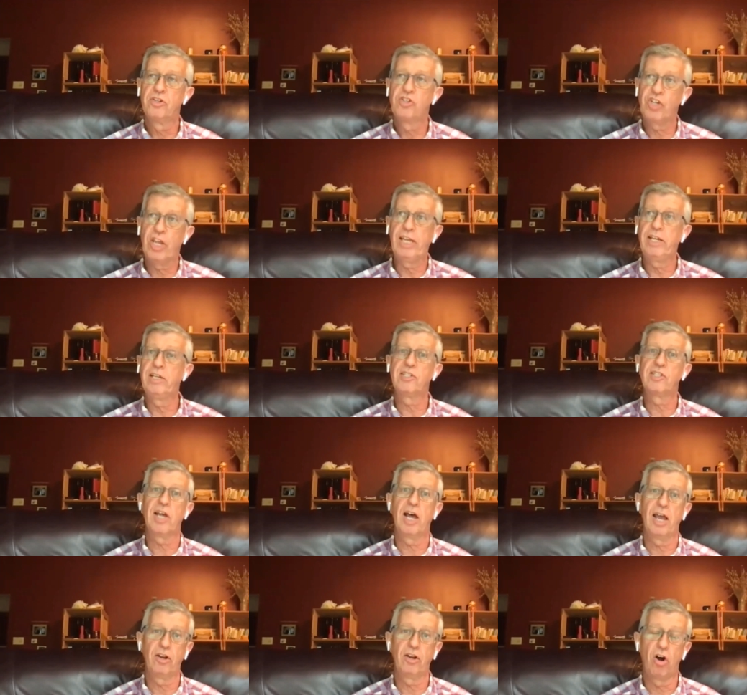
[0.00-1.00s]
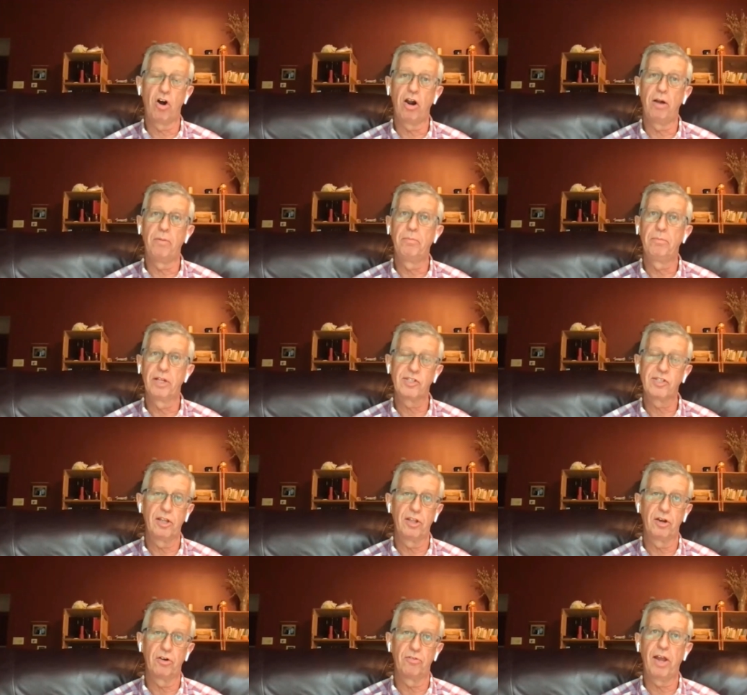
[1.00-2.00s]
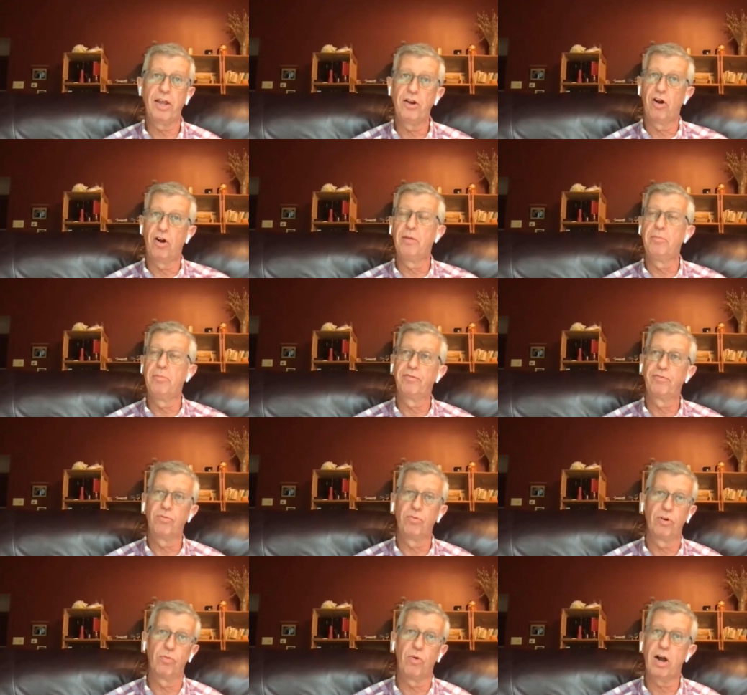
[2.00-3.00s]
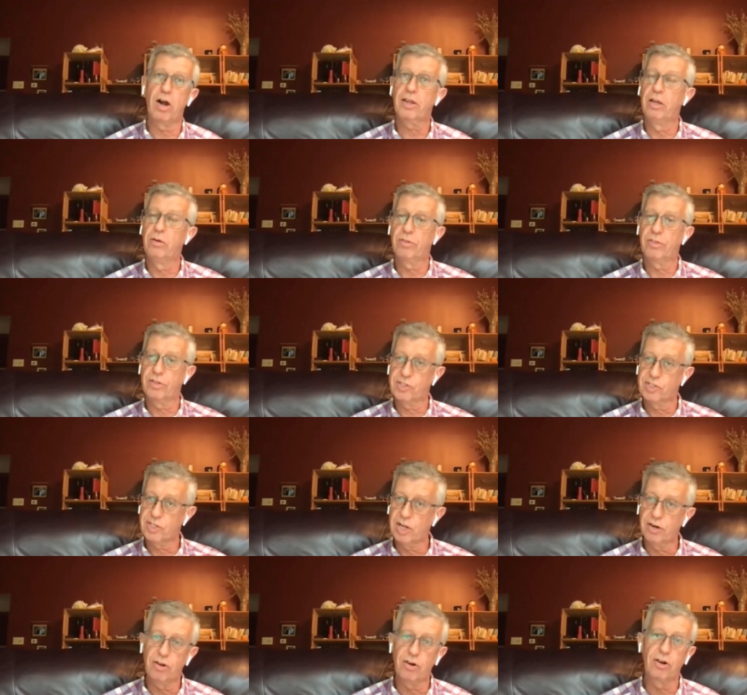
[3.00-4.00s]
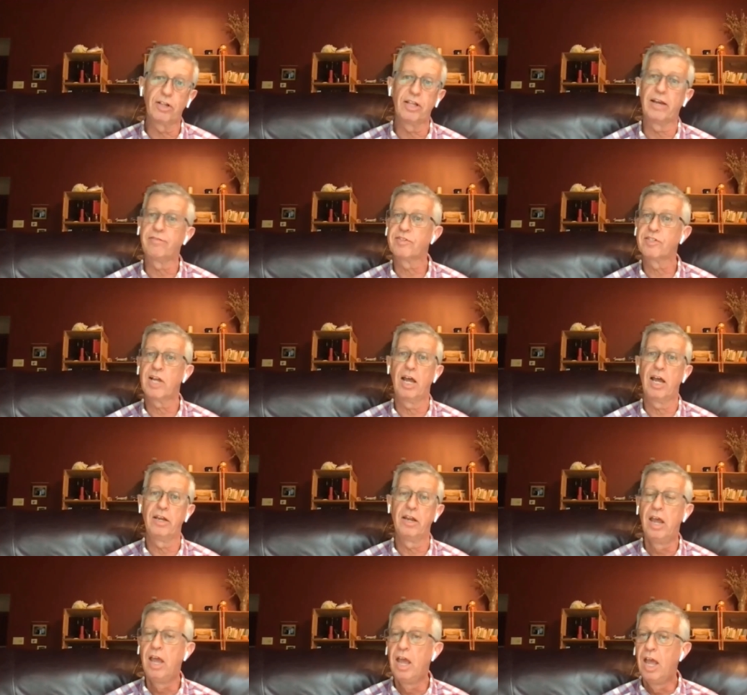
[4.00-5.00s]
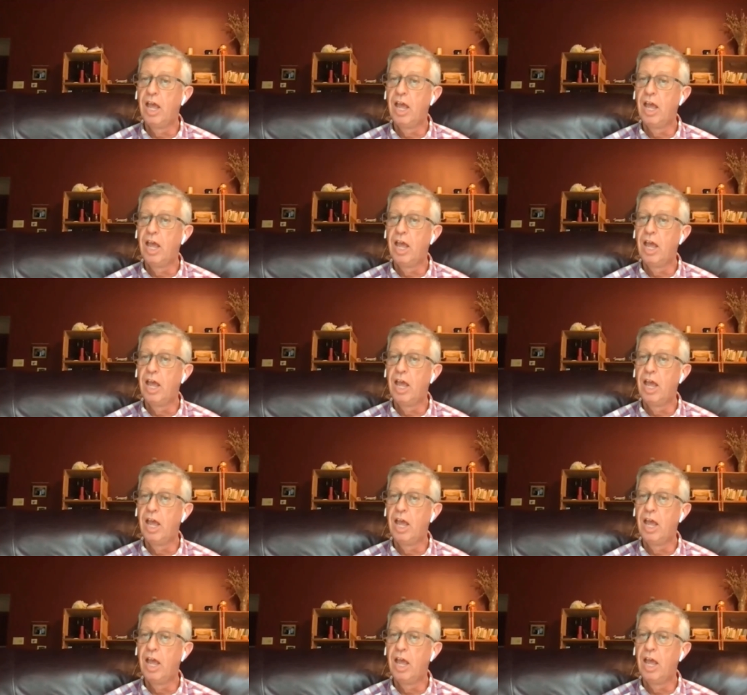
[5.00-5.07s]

shady side arm, let's say their right arm, if we're walking with the sun on our left side,